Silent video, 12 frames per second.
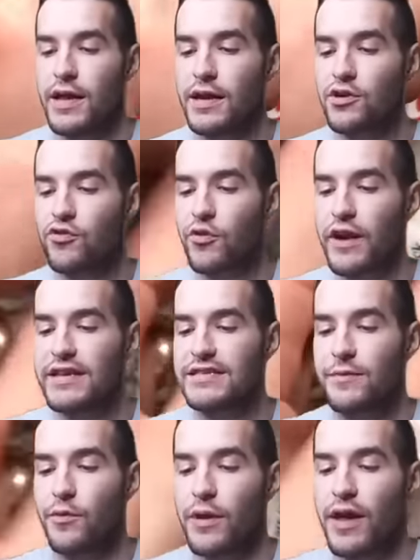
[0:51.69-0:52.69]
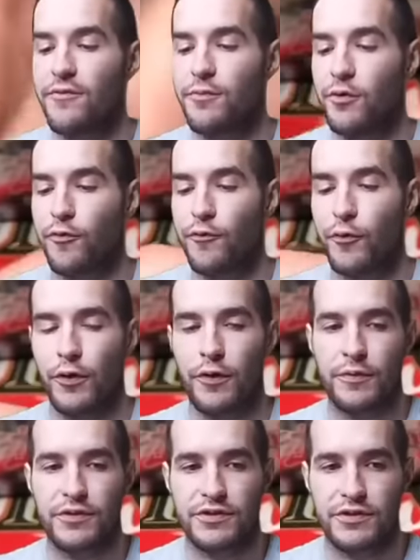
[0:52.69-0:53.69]
not crazy, but we have pulled a
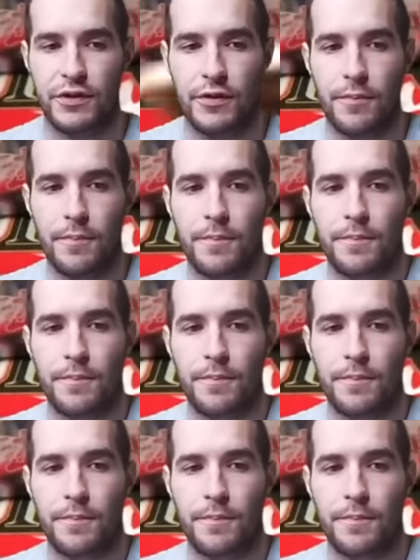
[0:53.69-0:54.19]
foil, which is good.